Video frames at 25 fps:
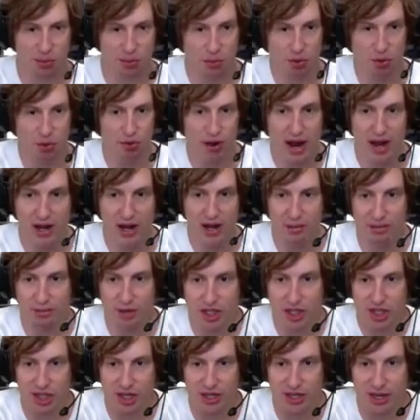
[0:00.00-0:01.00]
the
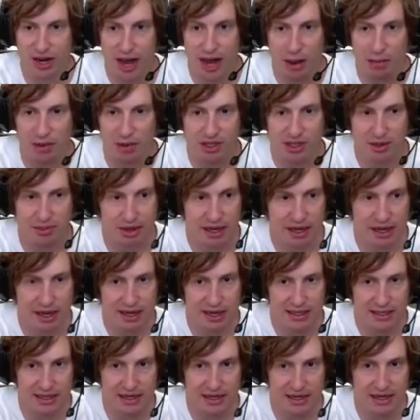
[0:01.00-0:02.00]
random shit that happened to me at
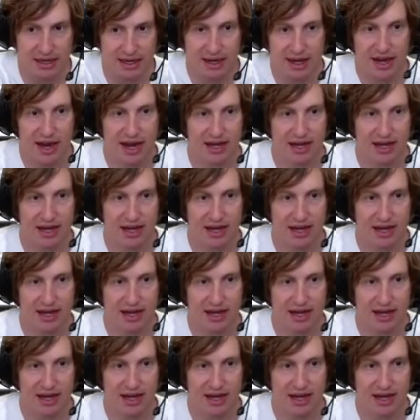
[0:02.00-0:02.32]
18.